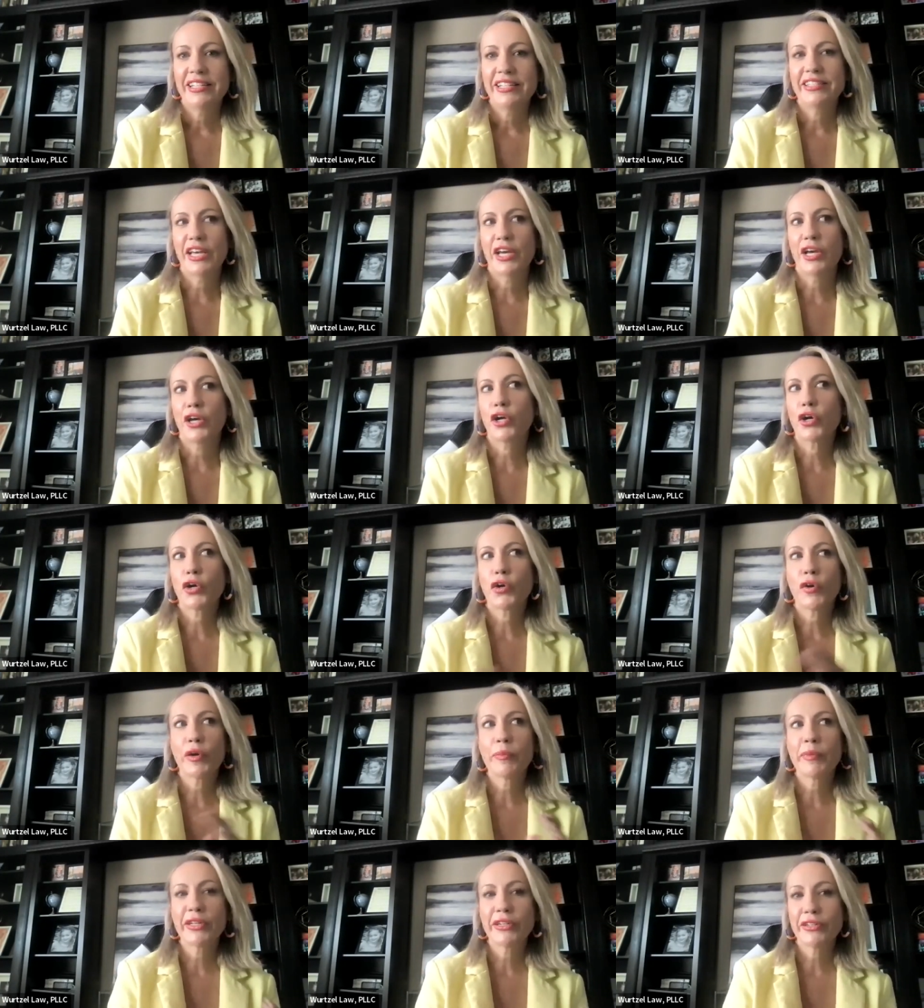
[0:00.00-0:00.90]
It's a
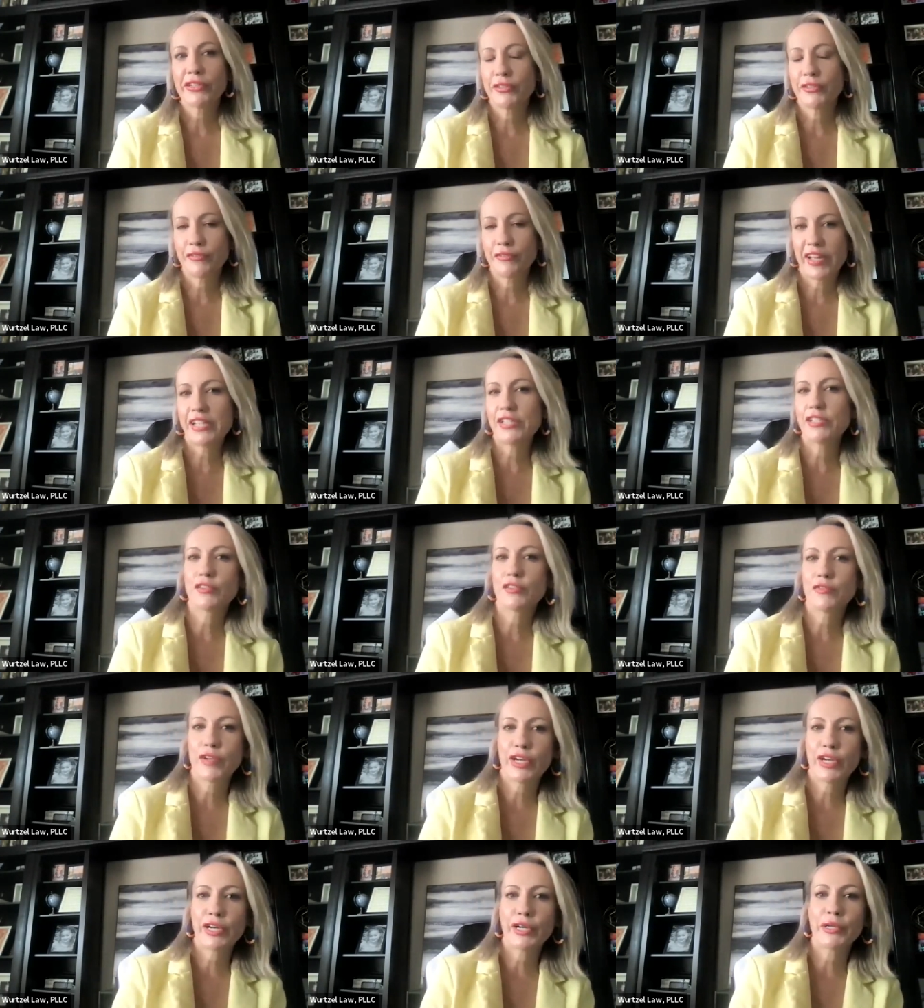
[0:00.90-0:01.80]
criminal defense
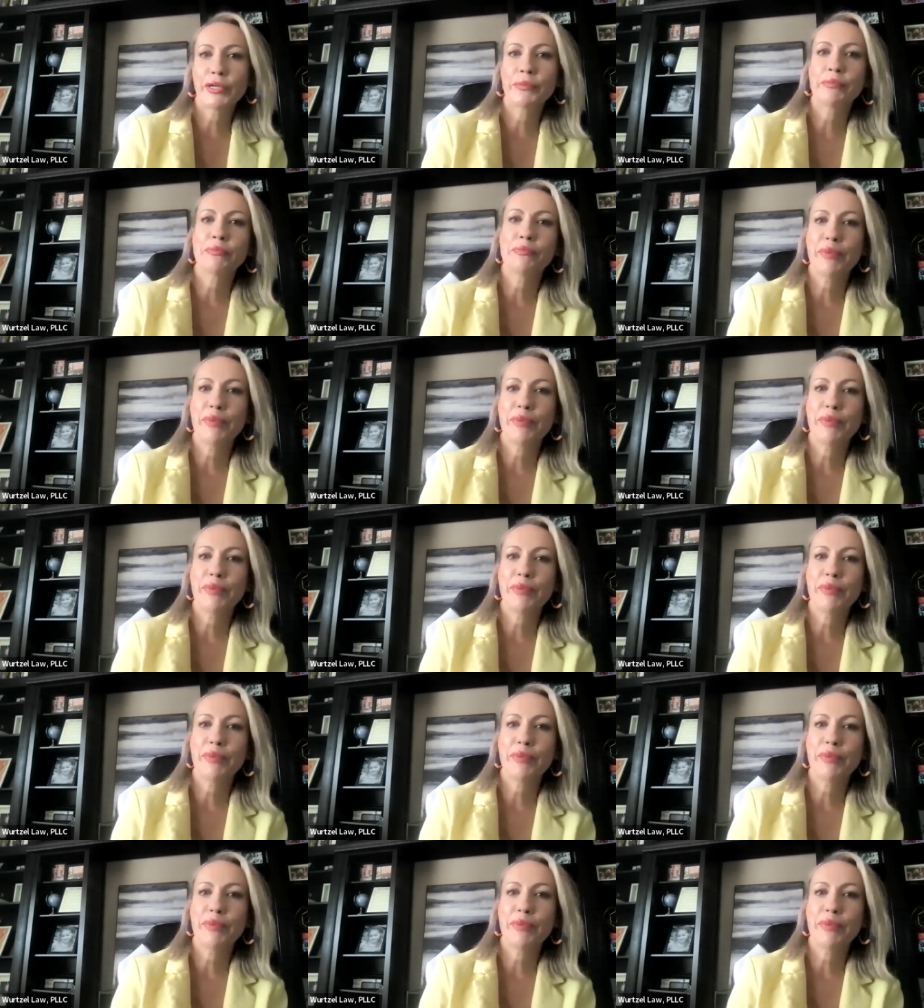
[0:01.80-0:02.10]
firm,